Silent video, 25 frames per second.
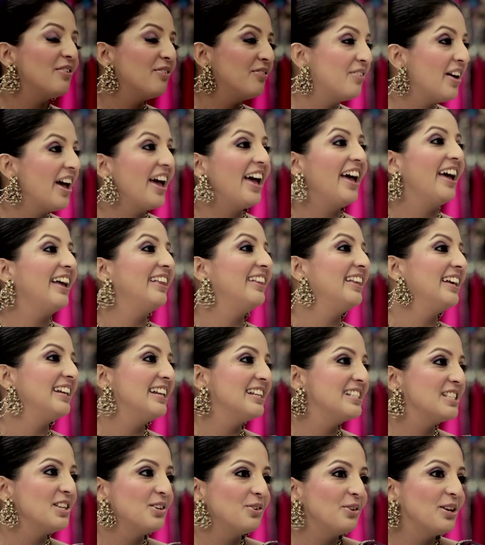affair that
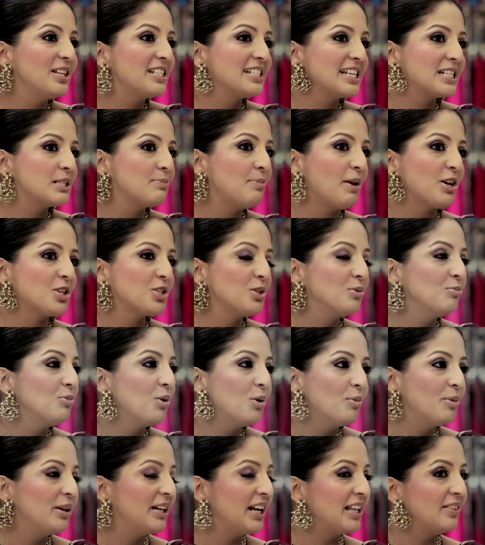it's a special
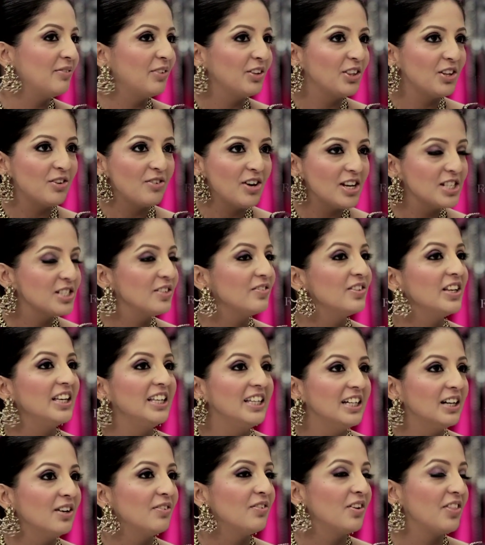moment, and for the rest of the
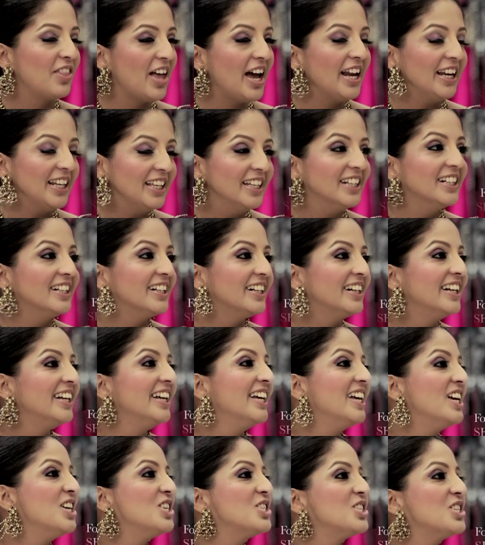year, for that year,
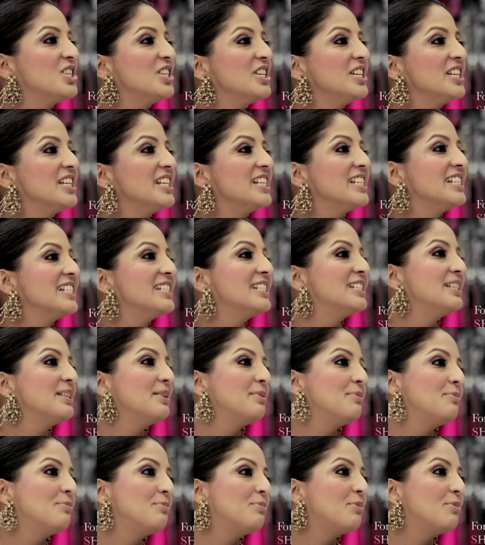she is the bride.